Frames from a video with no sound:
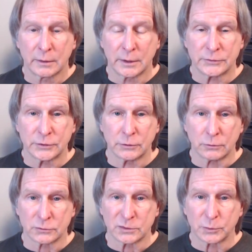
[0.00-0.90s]
As you
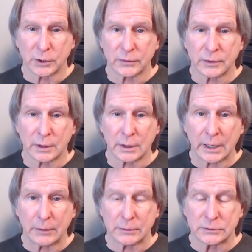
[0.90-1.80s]
hold your breath,
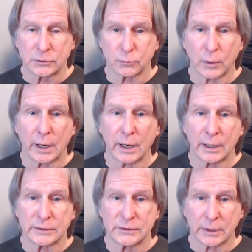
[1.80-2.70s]
allow it to
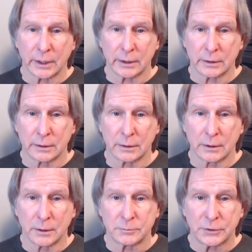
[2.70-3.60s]
rise again
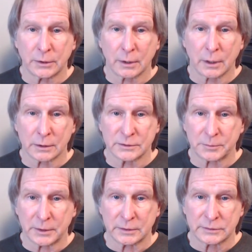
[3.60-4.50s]
up to your heart
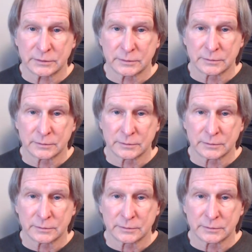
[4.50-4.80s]
space,